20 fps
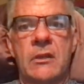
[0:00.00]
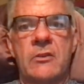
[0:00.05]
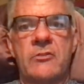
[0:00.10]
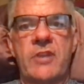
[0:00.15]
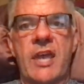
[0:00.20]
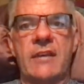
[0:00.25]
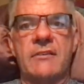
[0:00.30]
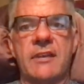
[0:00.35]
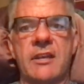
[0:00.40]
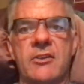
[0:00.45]

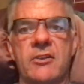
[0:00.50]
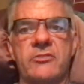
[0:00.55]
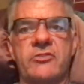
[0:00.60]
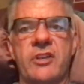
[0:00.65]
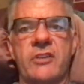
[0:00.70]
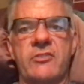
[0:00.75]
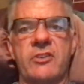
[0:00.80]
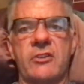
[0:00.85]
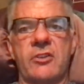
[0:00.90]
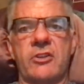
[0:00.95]
Zach Nichols
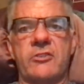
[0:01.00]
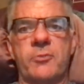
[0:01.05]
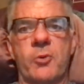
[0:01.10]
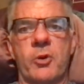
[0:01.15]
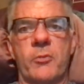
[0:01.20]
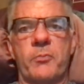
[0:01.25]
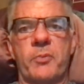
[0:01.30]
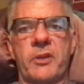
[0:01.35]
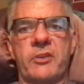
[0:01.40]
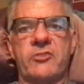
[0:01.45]
says he looks
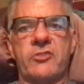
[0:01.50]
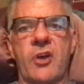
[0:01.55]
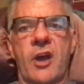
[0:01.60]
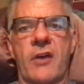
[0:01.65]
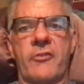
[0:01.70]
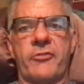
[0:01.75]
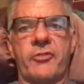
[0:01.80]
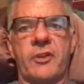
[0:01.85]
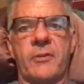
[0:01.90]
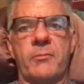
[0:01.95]
more pissed
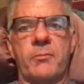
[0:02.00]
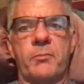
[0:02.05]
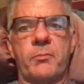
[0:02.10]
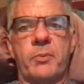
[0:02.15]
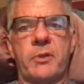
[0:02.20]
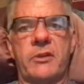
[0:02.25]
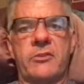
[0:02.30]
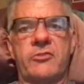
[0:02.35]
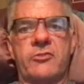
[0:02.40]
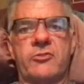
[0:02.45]
off than
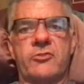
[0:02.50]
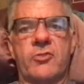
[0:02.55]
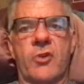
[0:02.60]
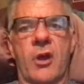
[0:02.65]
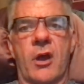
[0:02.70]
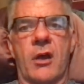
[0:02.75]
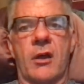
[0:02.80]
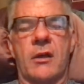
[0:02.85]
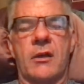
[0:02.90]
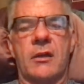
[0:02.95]
pissed
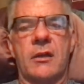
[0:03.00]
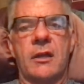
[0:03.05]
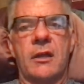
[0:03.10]
drunk.